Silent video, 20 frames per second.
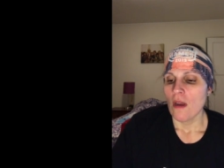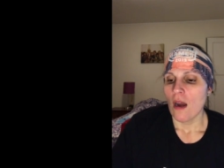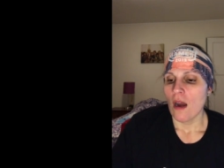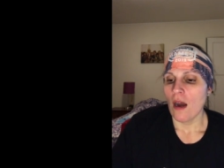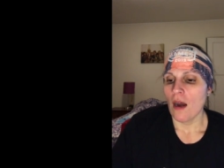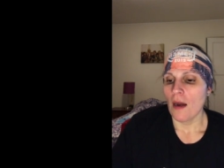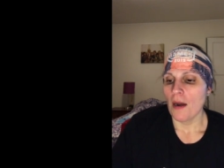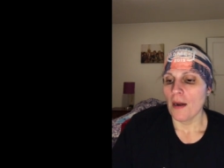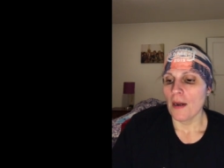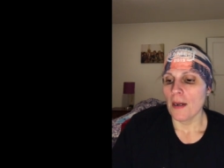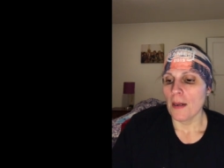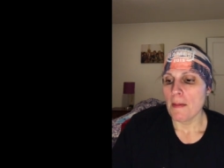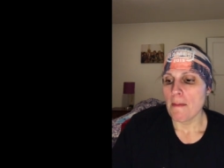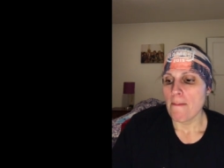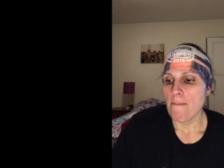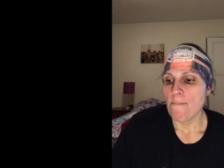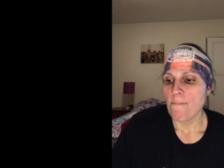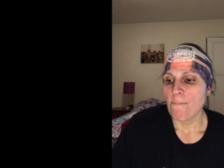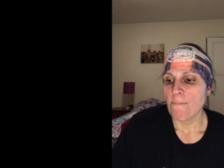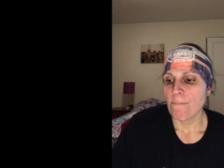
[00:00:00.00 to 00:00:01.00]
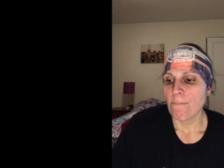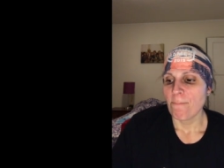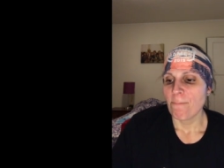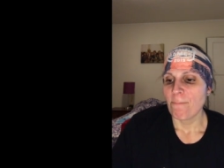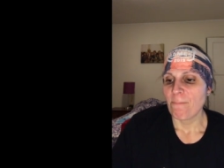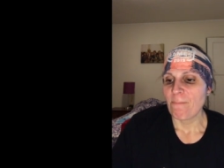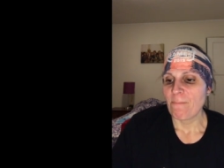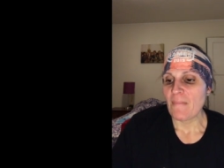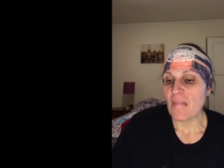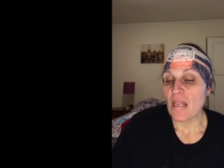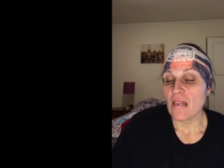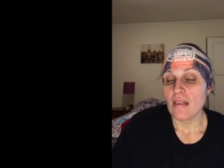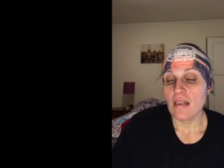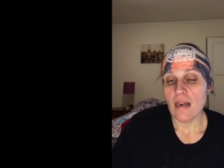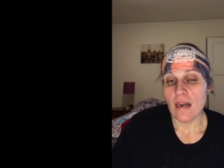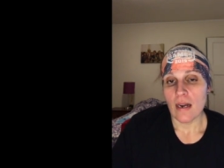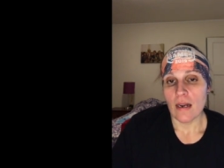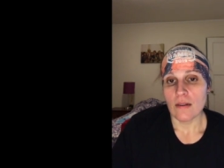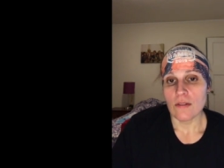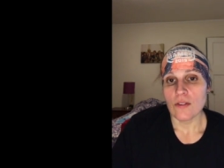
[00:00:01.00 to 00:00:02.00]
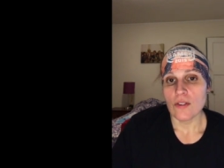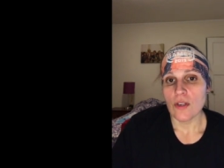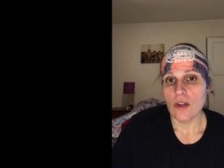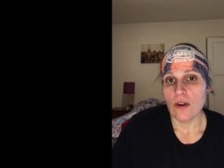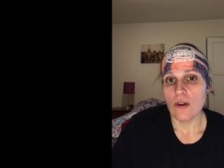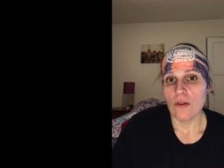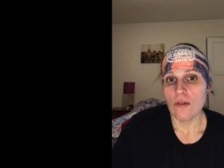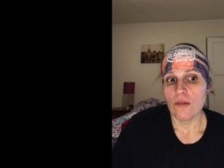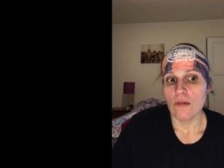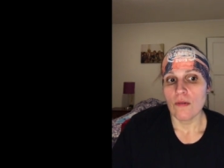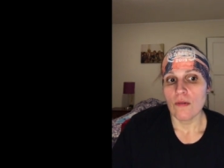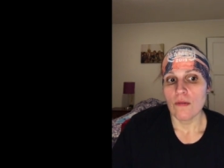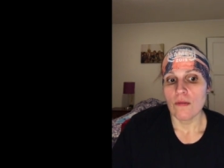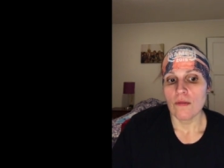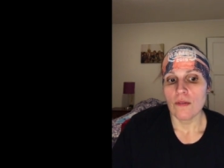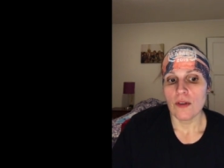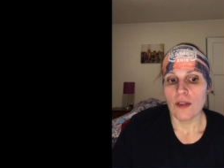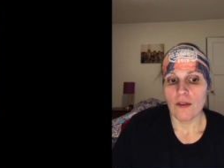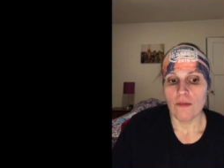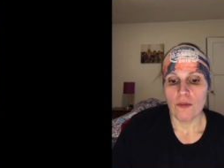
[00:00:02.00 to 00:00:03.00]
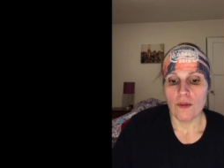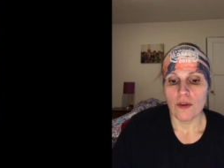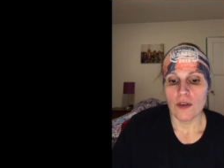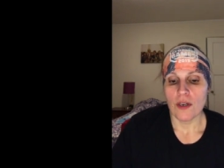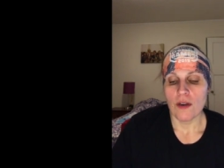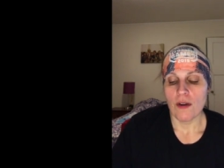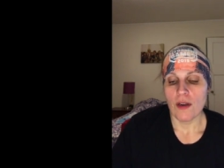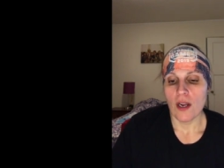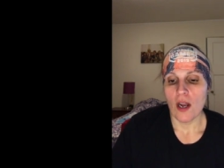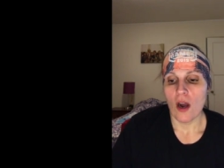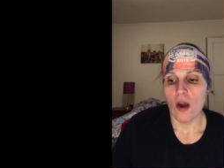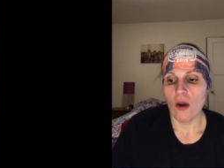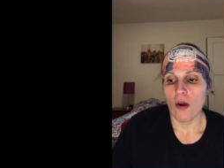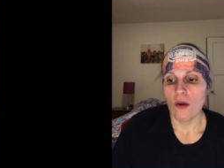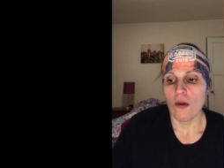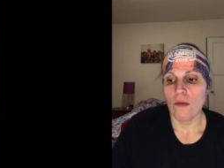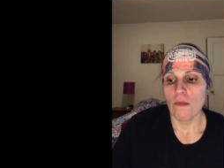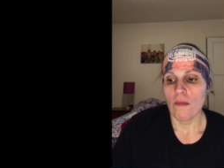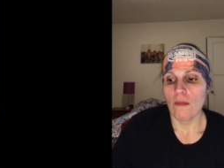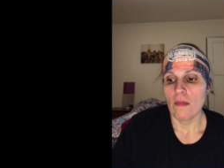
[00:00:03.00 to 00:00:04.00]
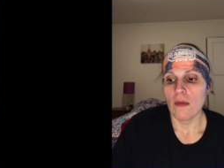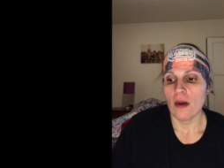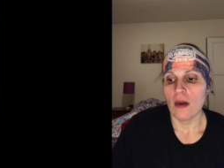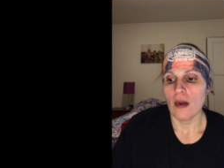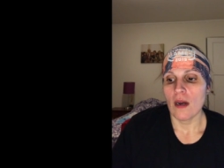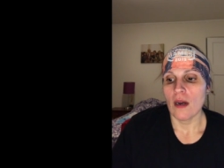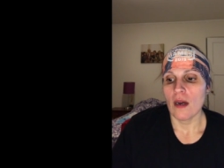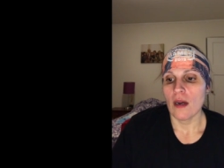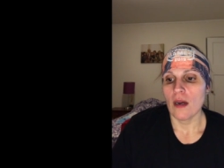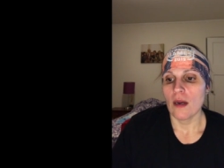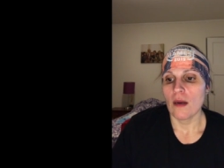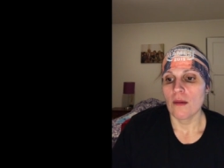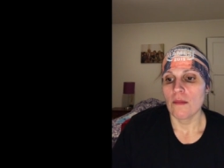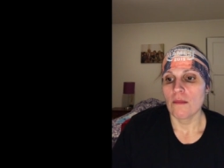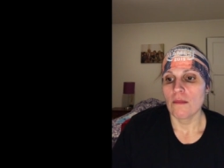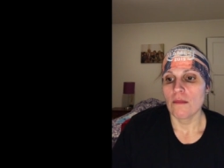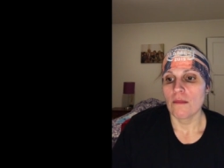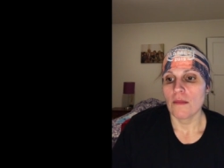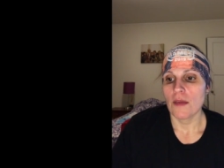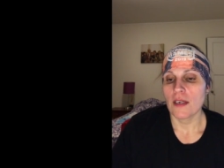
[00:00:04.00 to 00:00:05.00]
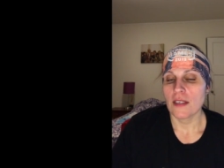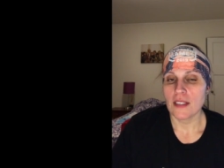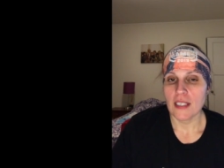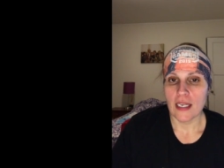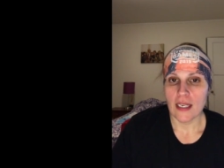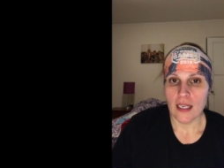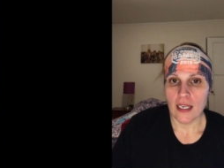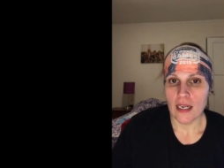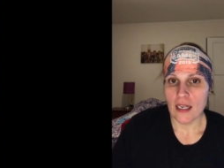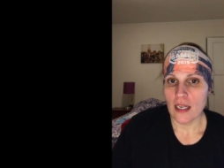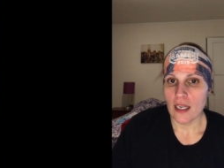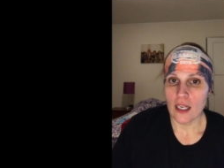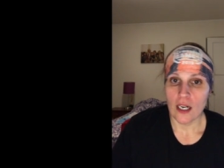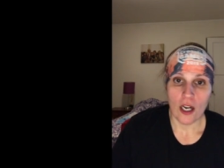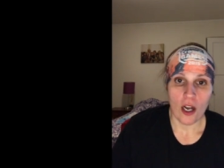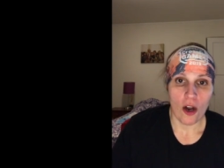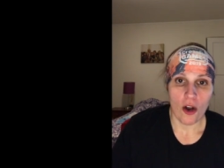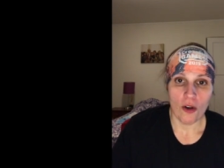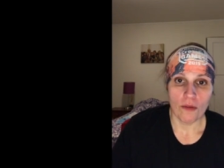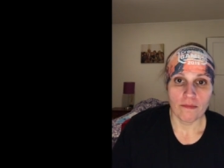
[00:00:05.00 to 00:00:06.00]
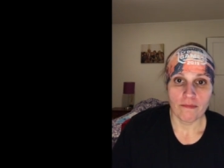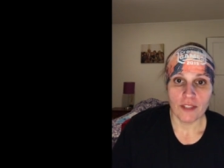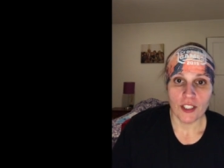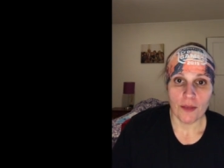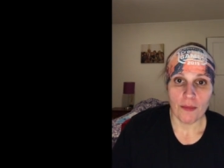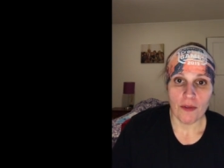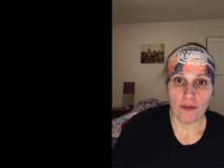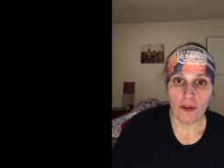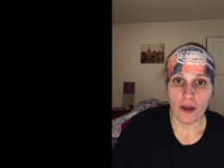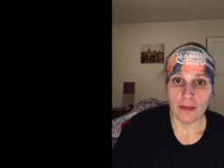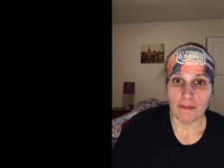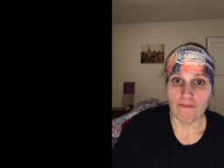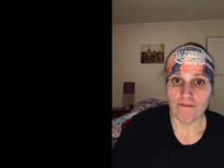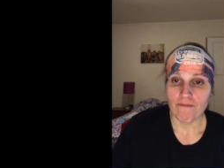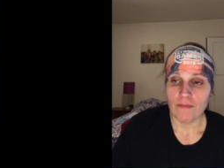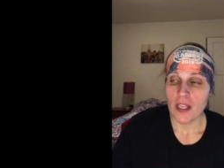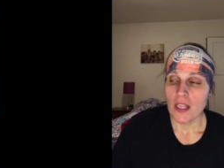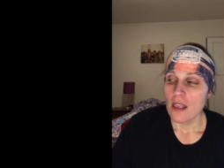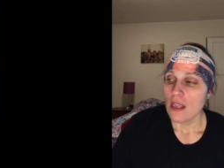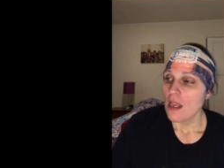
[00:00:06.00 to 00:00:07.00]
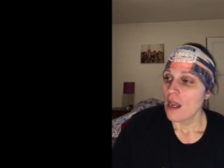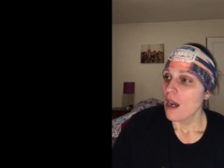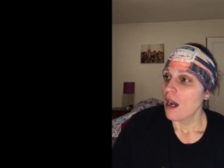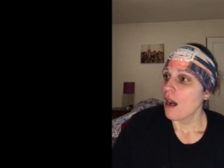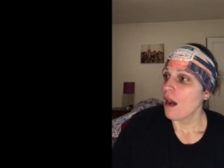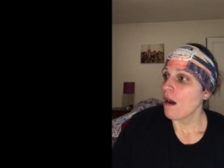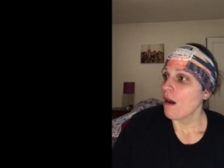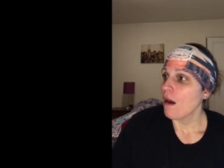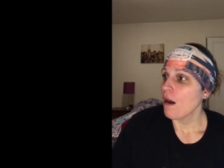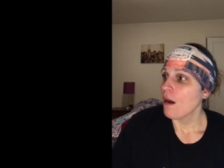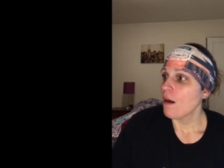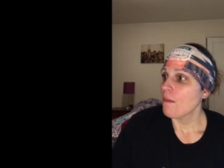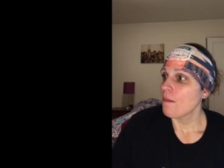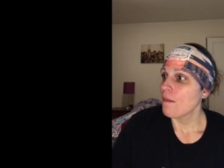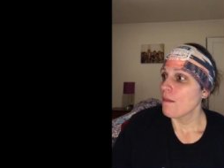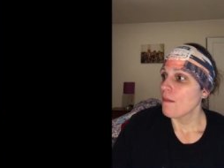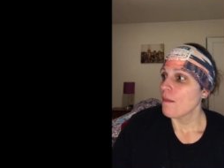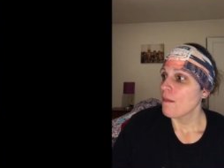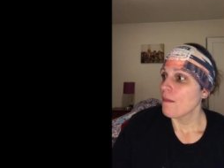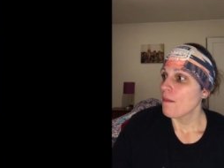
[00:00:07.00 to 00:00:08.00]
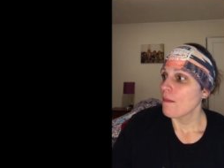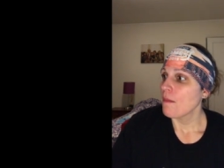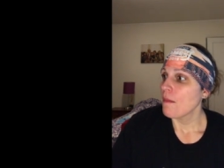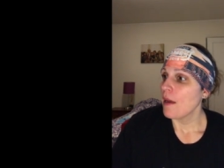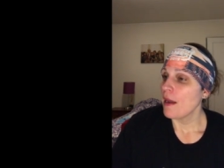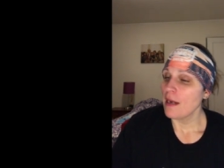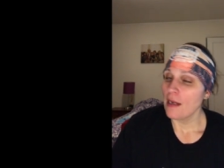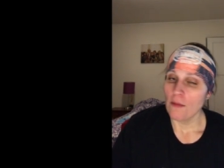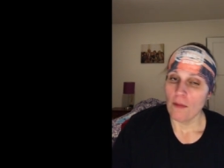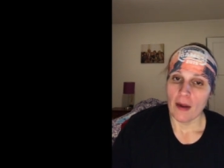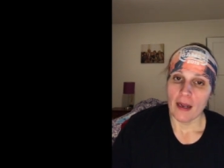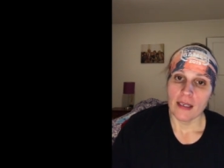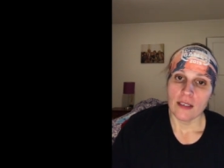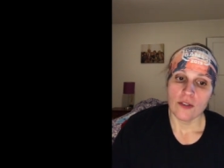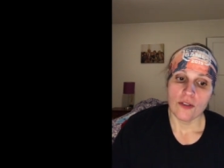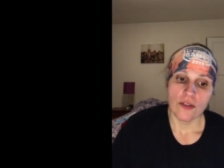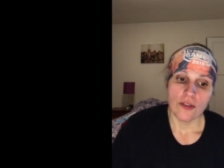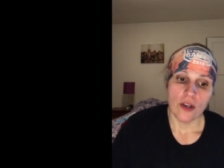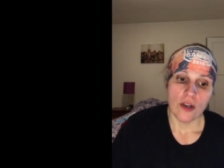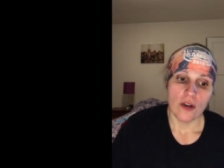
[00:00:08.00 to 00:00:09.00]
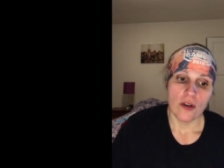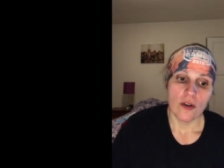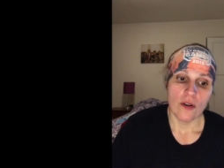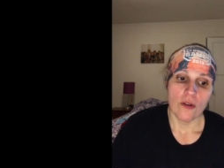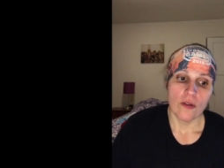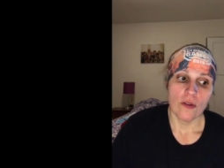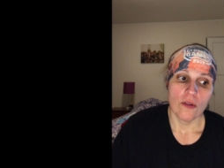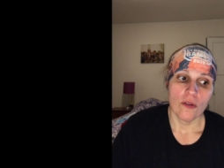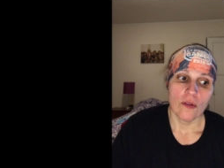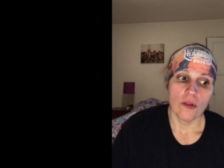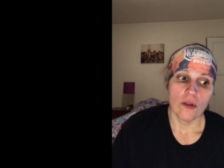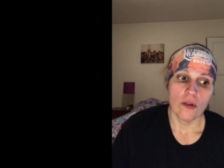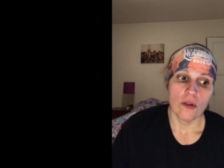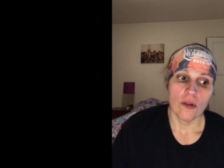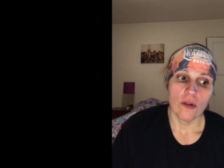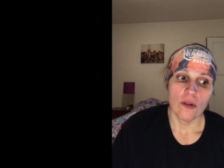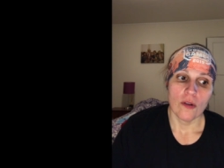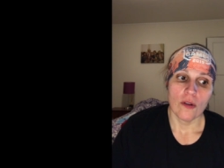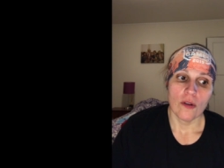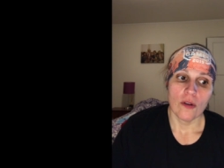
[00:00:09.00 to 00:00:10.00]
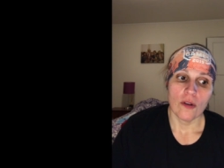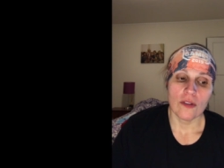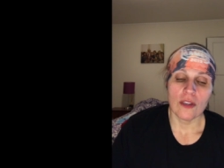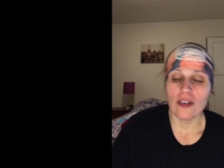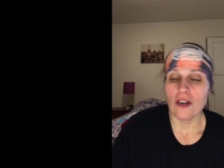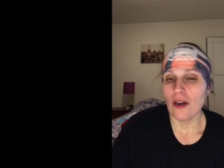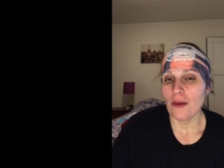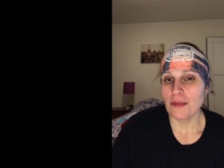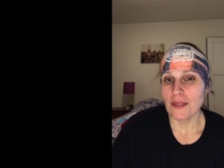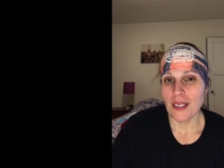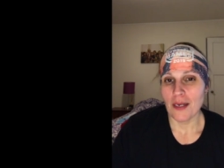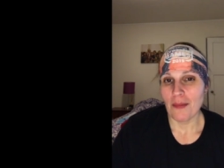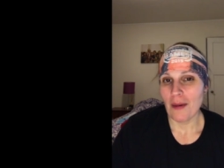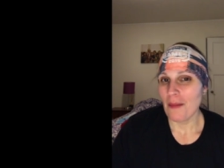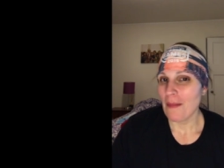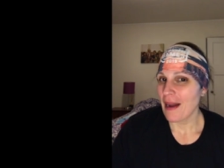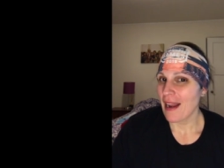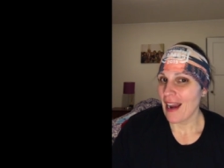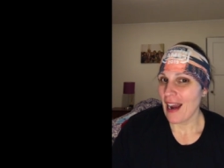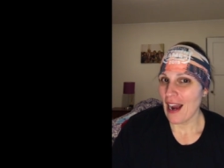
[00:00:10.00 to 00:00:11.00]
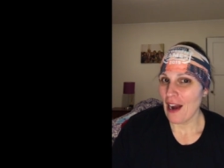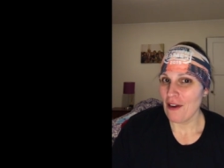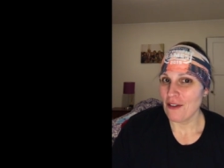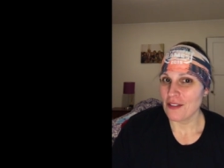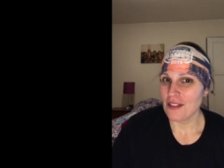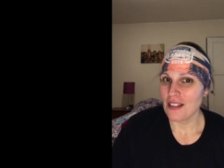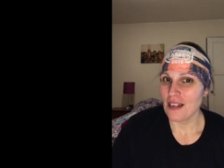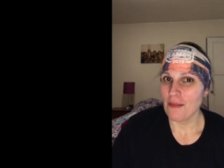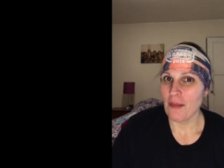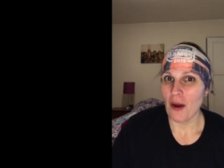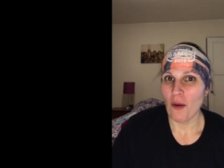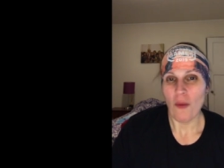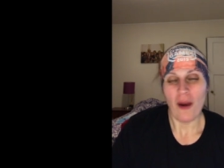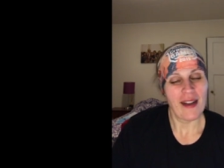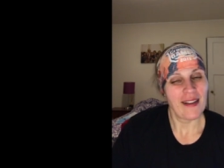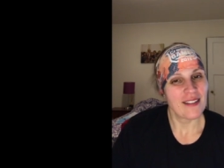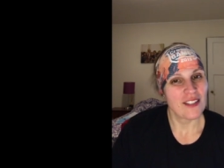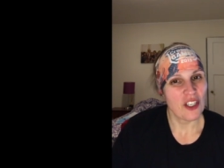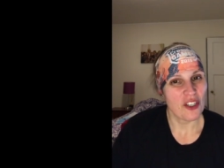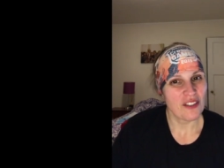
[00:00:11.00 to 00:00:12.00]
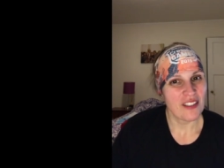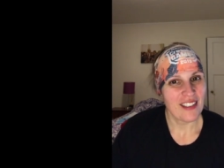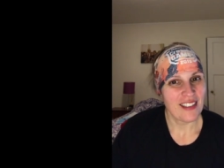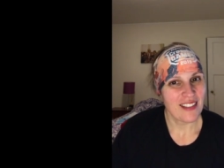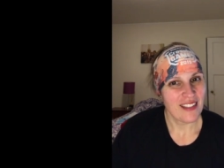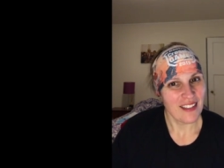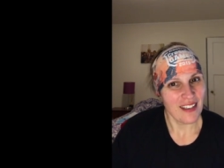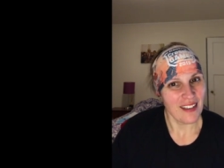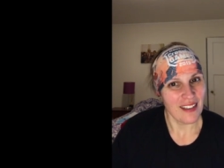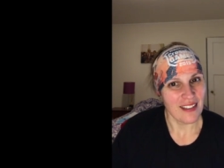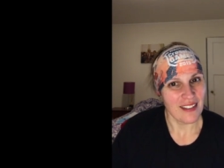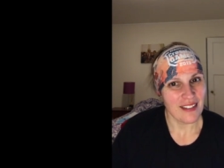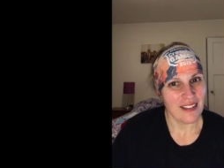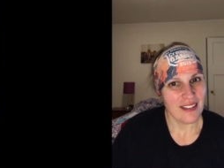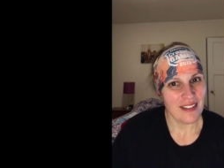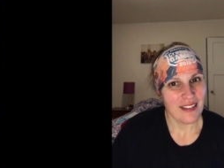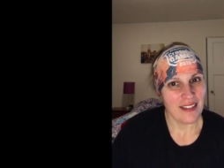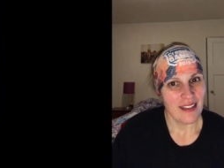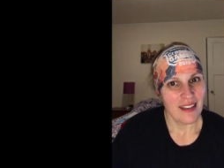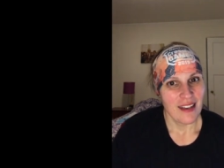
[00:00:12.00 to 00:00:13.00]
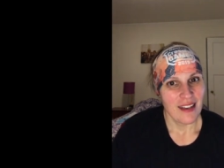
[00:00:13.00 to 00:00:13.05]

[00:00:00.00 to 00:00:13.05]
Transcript: um yeah, so looking forward to going home. Um, gonna take Kitty, gonna go home. It's gonna be fun. Um, anyway, so a little update about my house and about why adulting sucks.